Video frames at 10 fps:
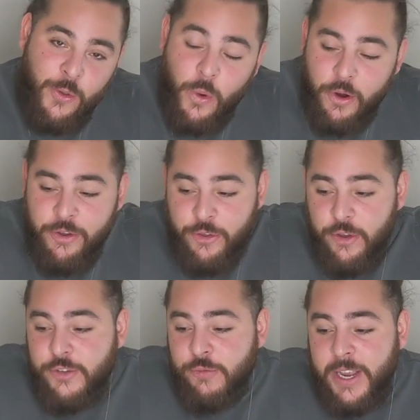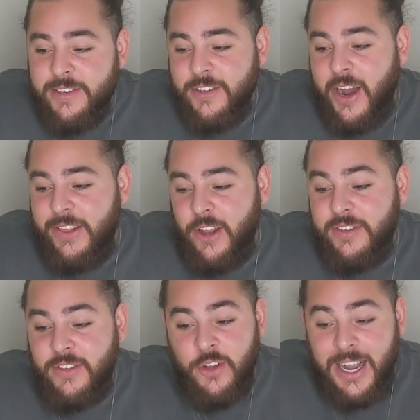You are a huge reason I
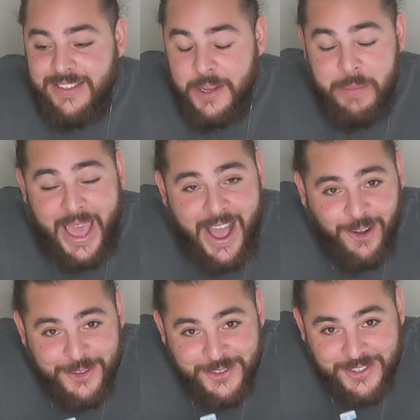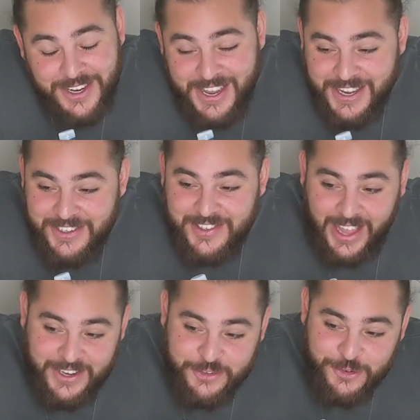lost 90 pounds.
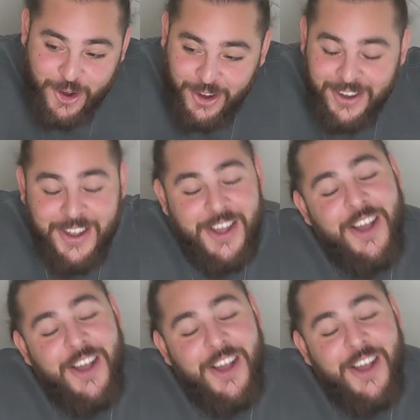Stay strong.